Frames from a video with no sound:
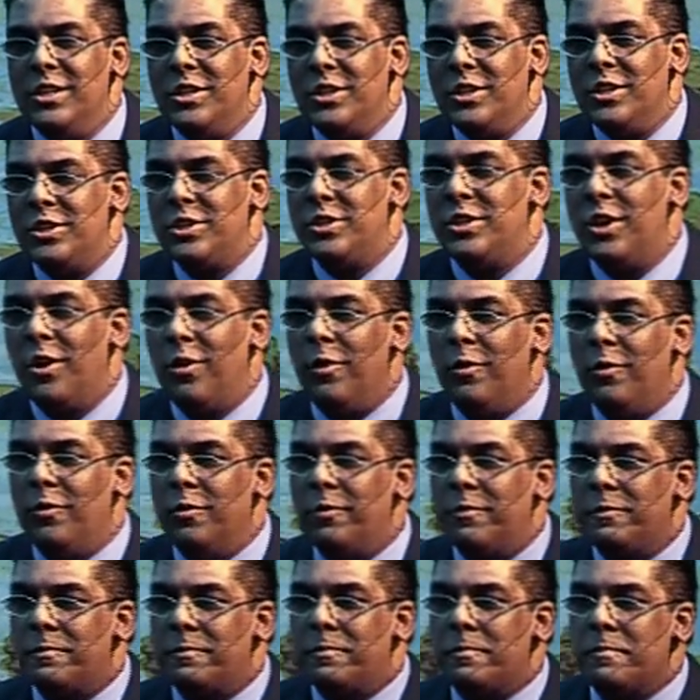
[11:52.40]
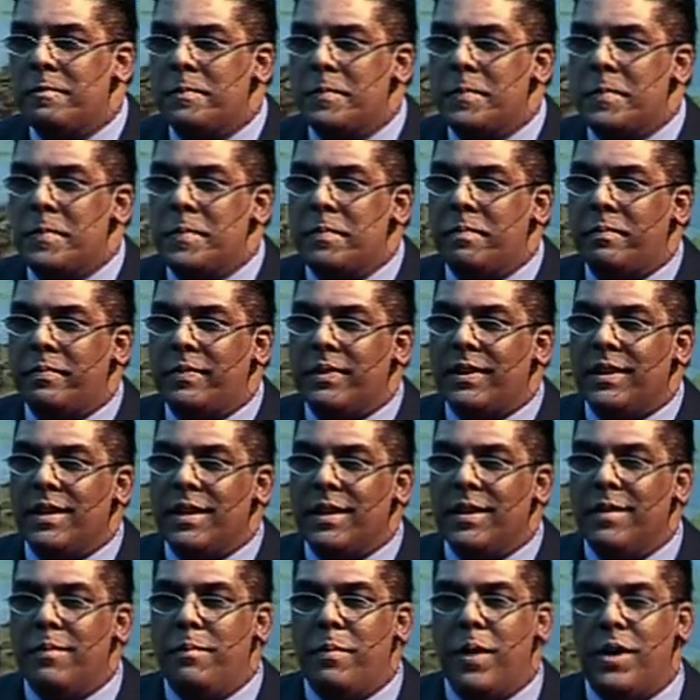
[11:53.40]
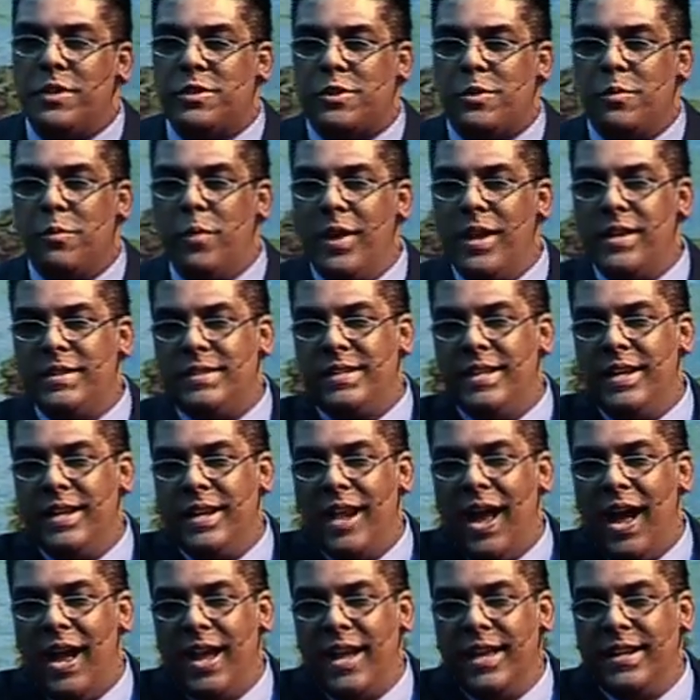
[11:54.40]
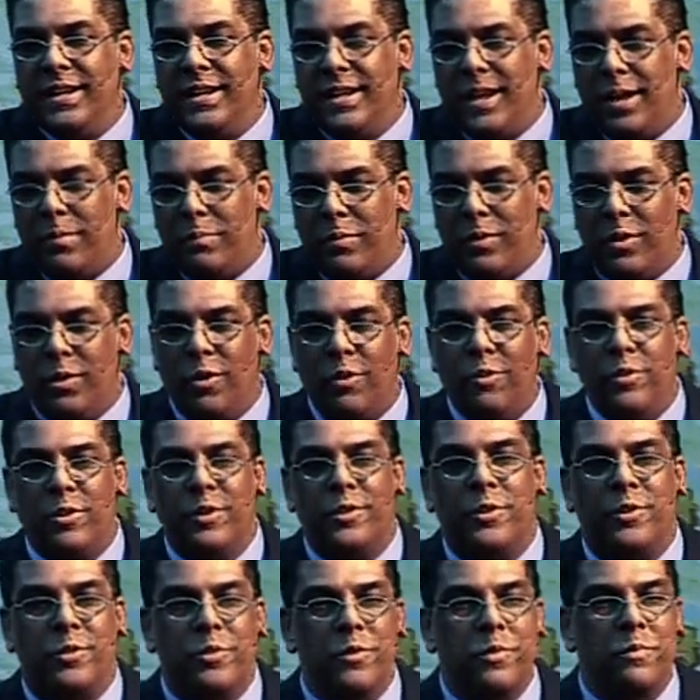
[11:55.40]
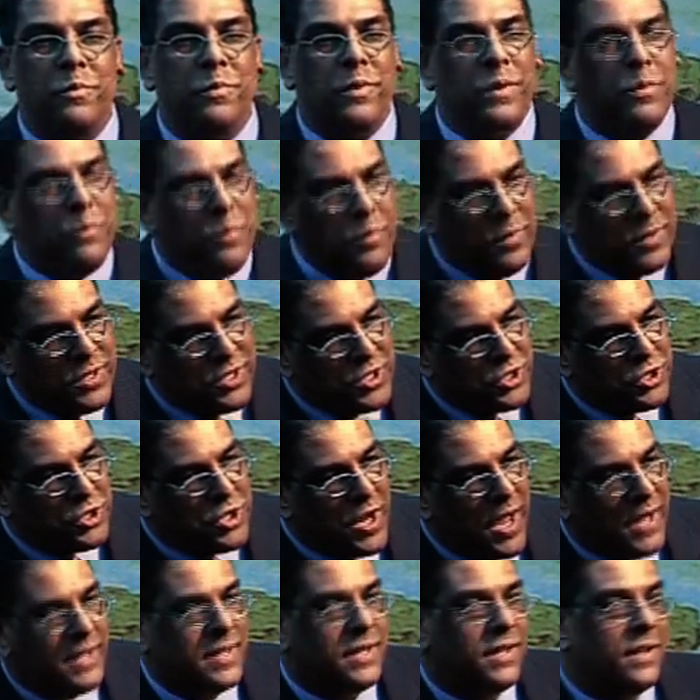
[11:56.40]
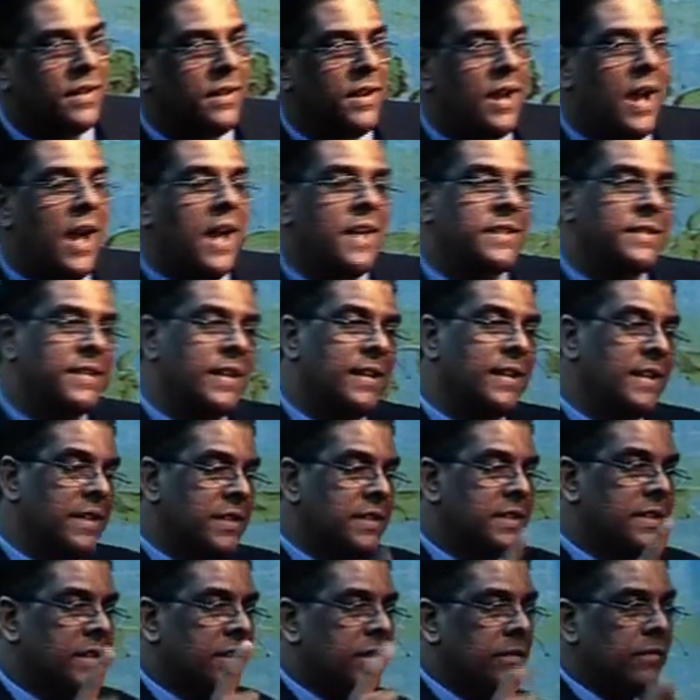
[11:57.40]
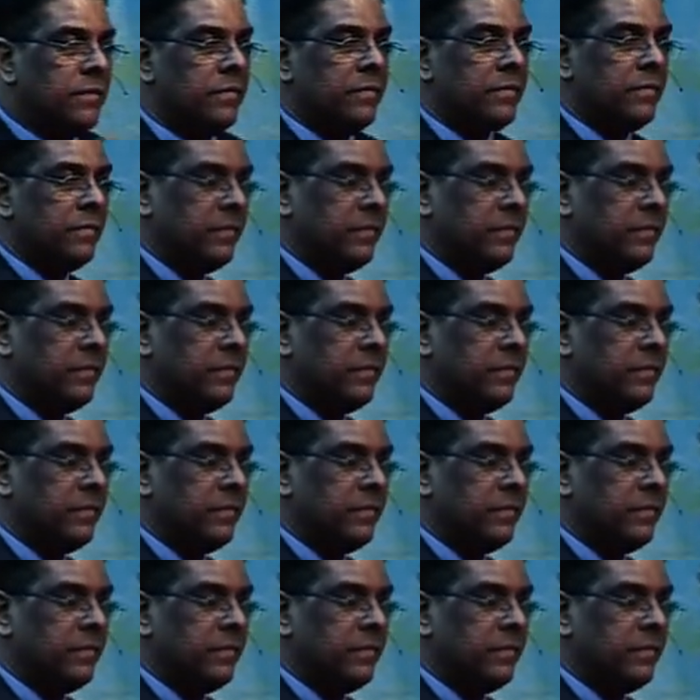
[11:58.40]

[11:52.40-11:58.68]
So Pastor Wesley and I ended up alone in the room and we were just chatting. I said, listen.